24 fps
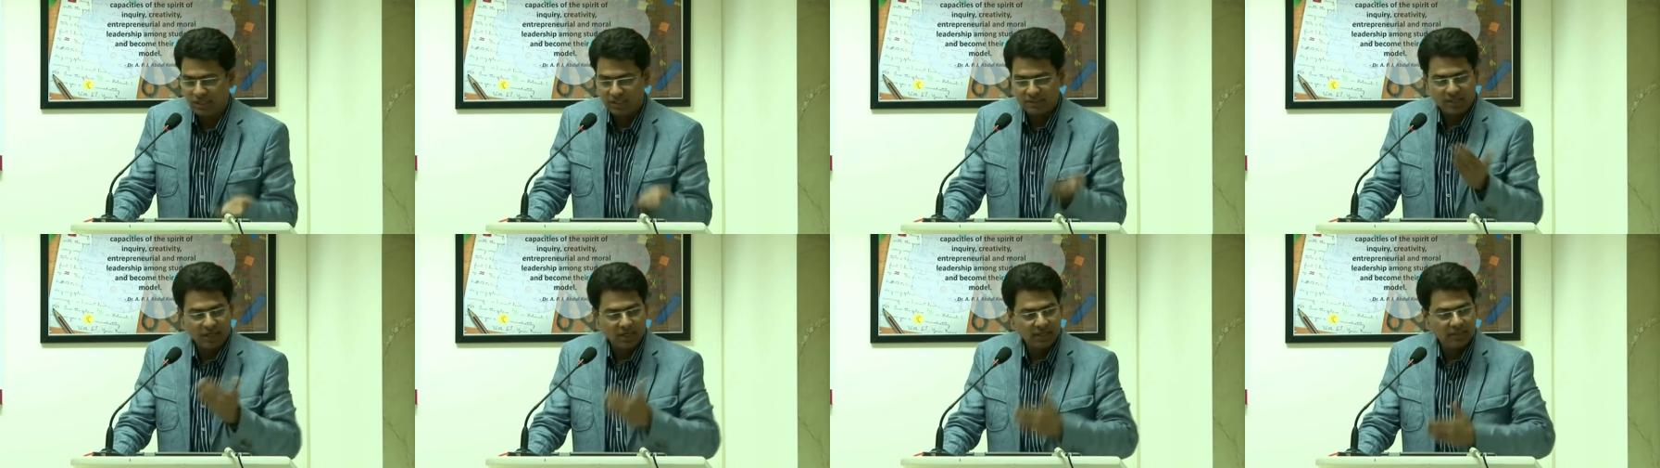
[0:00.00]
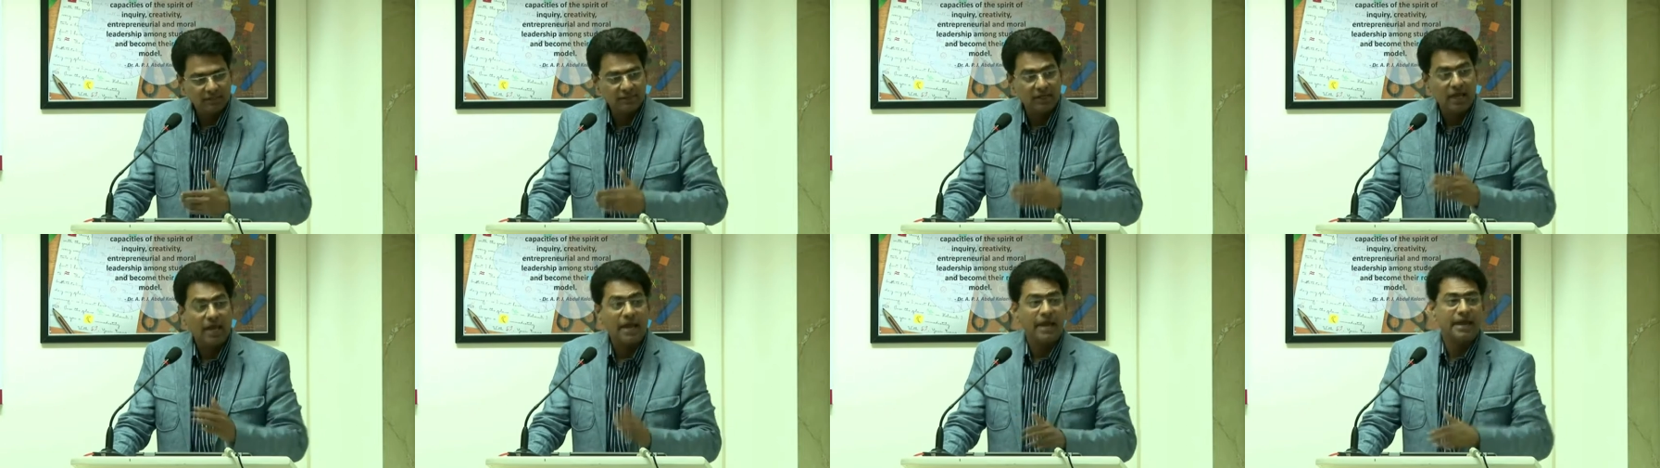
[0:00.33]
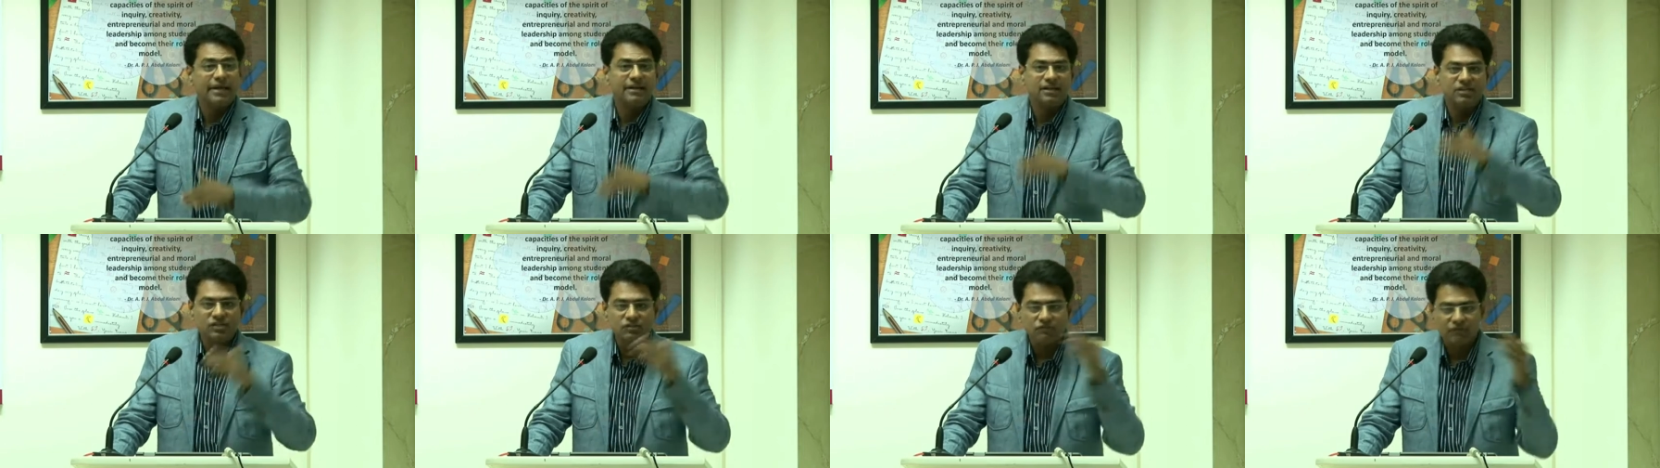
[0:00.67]
Assad
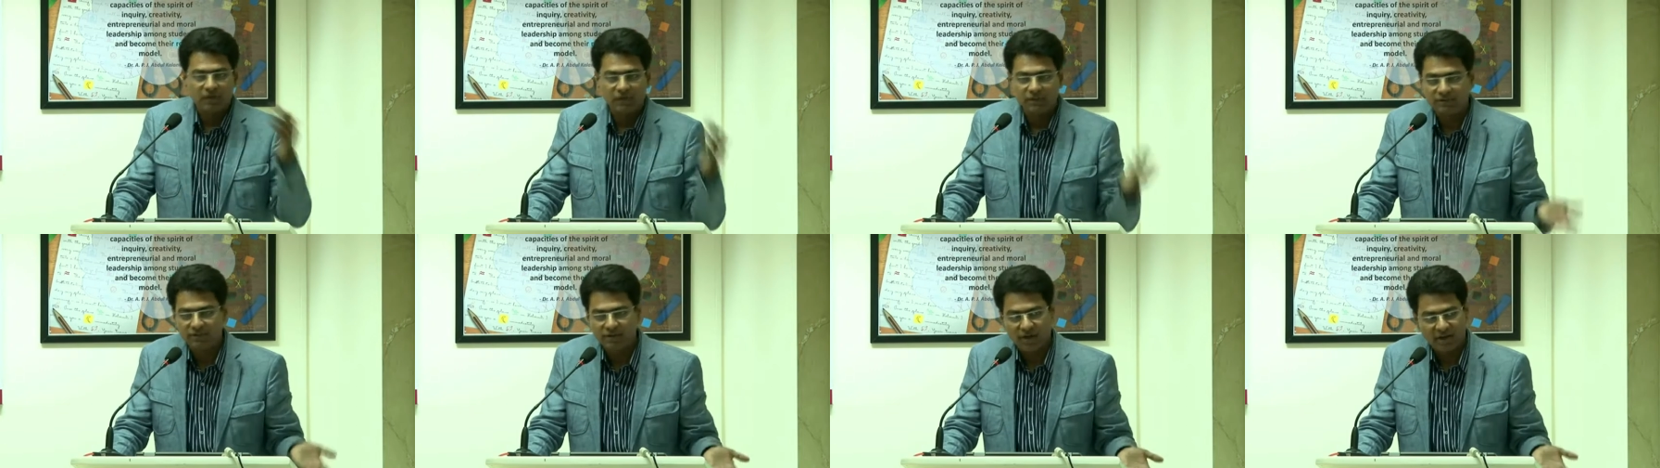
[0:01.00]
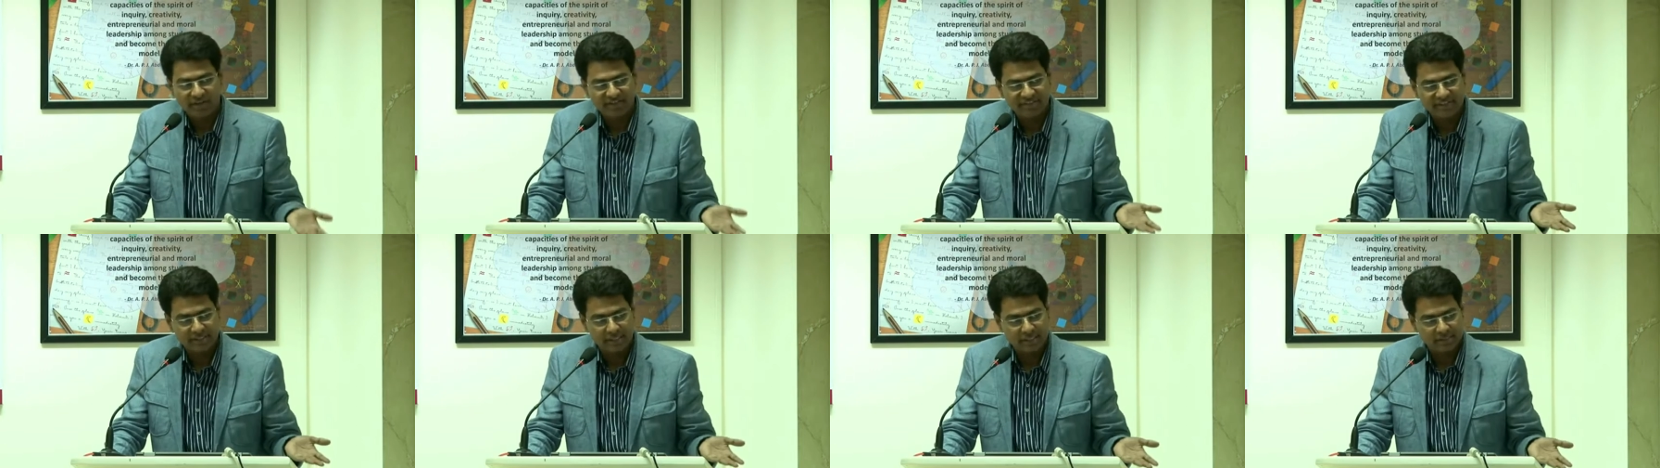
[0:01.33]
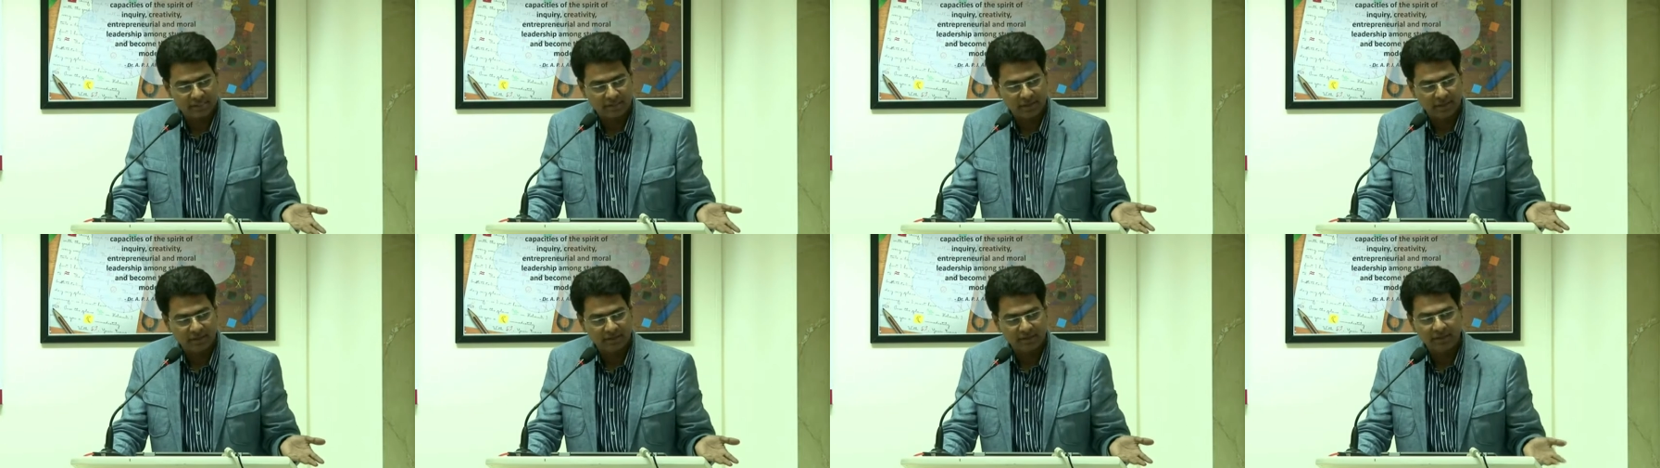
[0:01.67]
and his father Hafiz
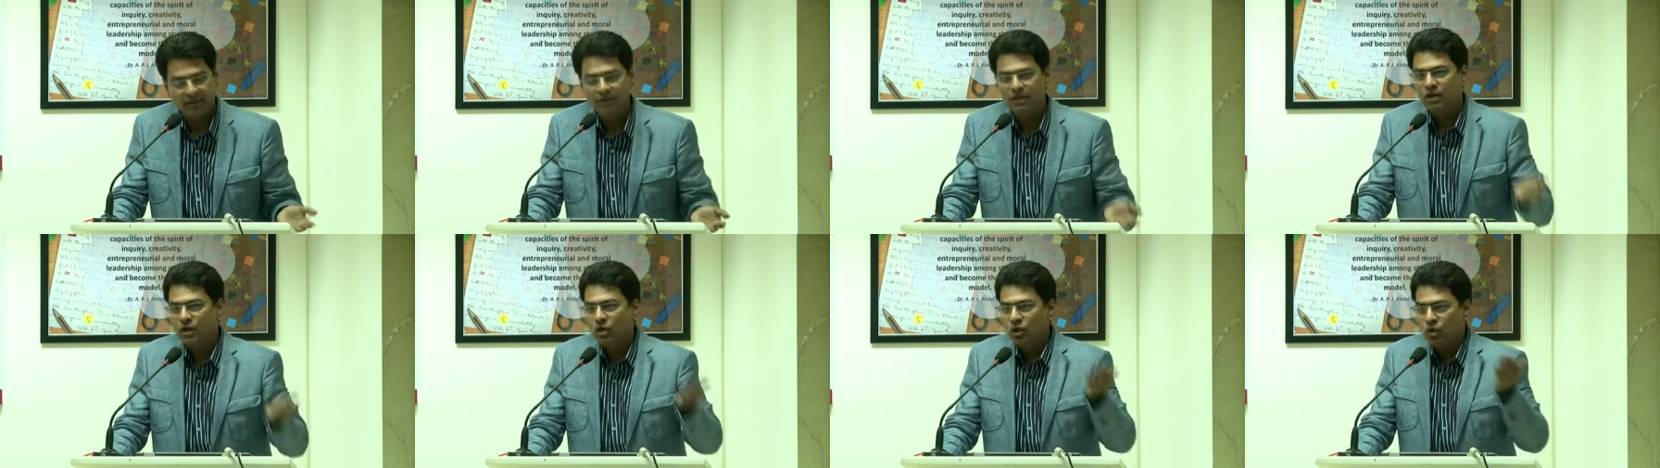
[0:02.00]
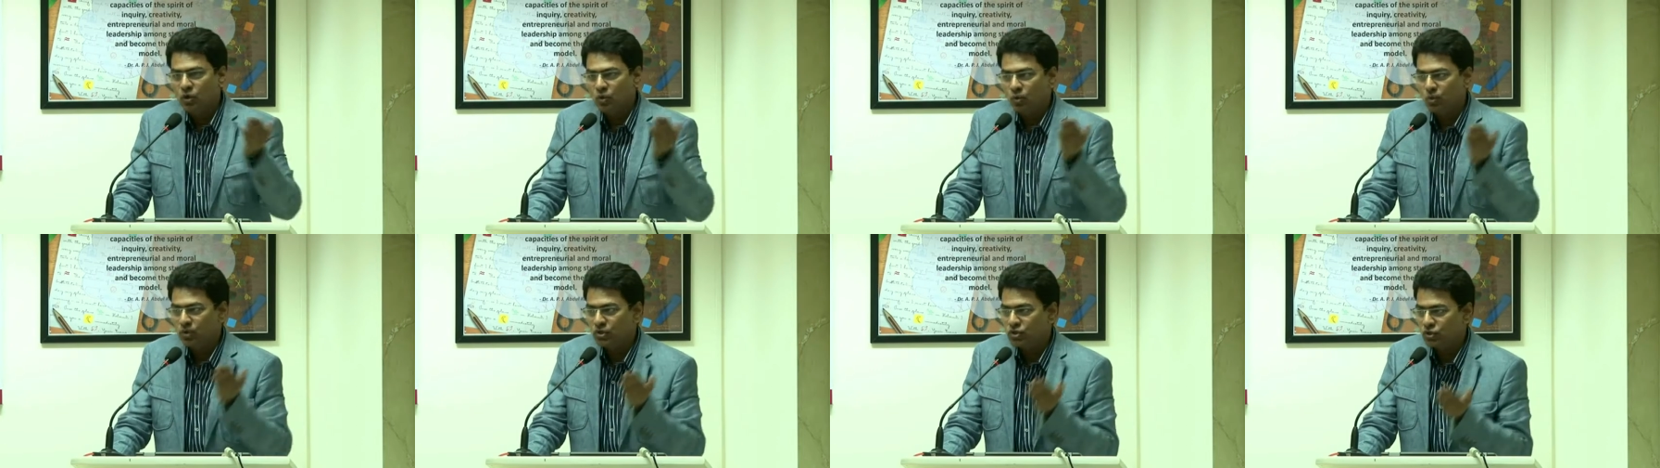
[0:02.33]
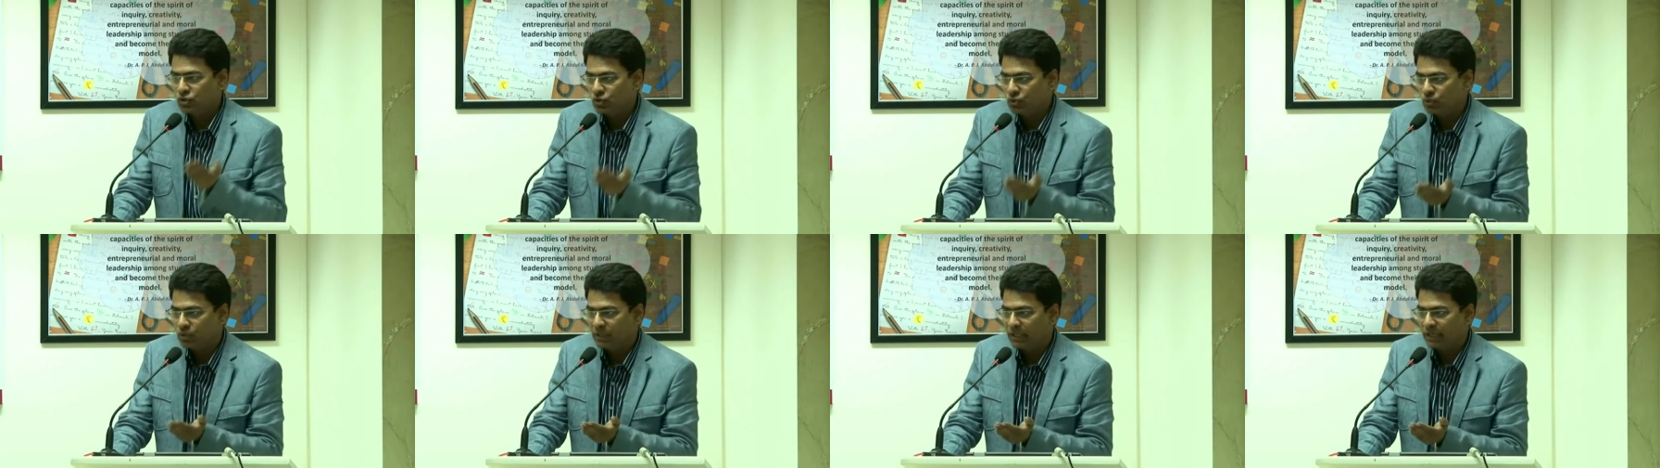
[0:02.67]
Assad
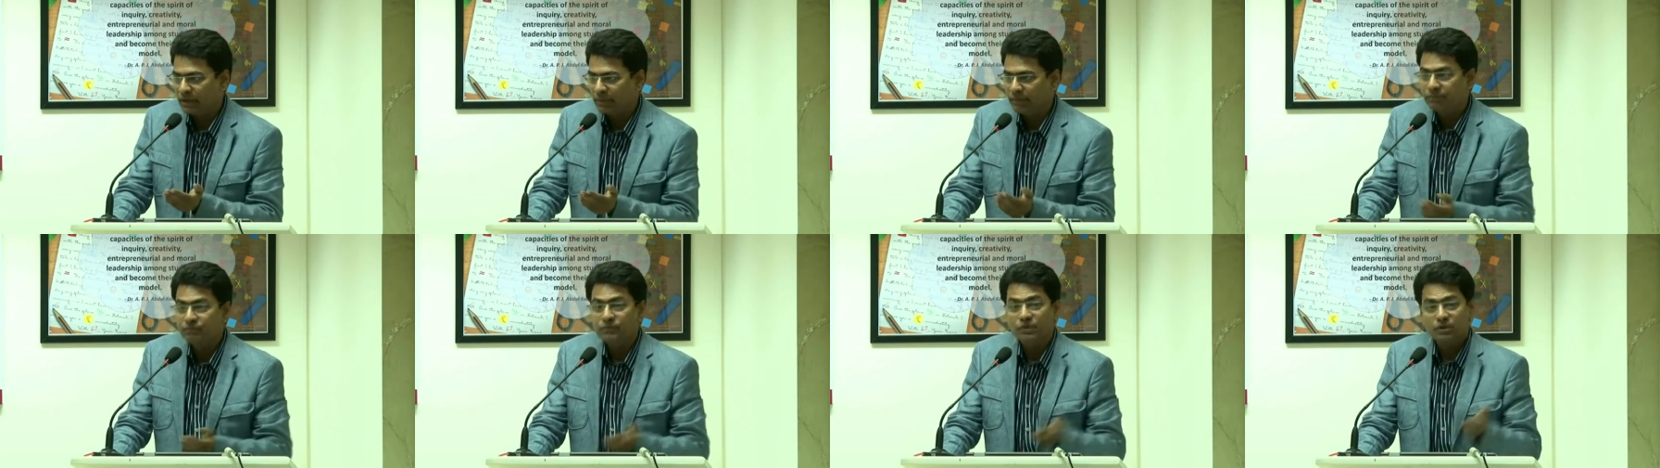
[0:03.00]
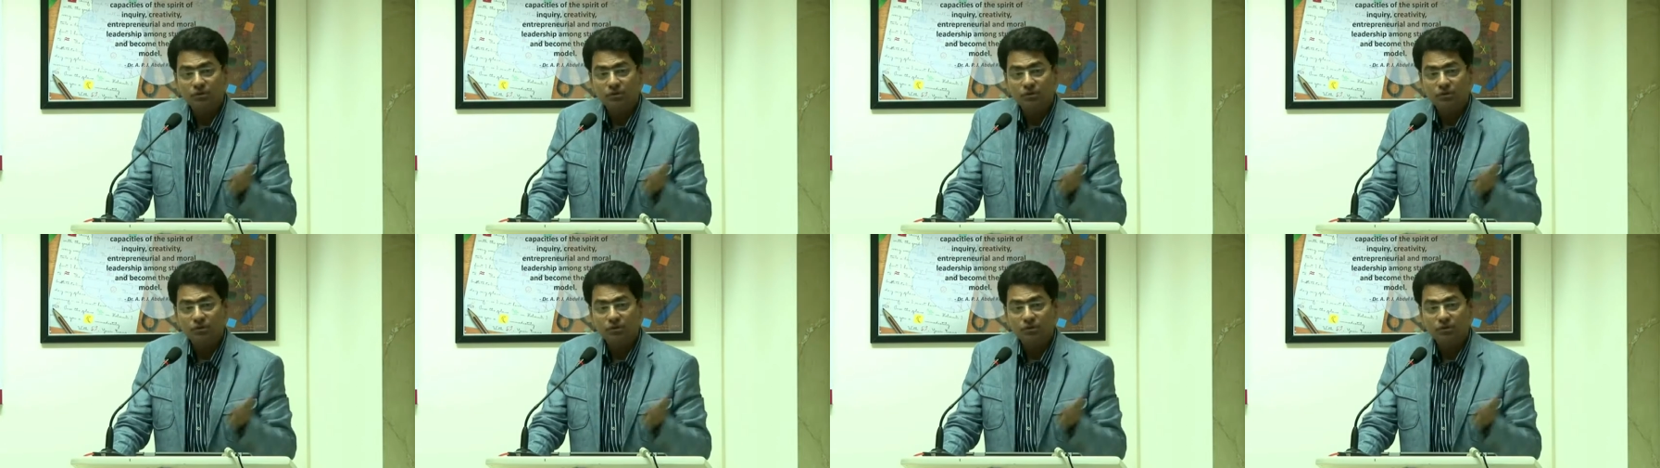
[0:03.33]
was ruling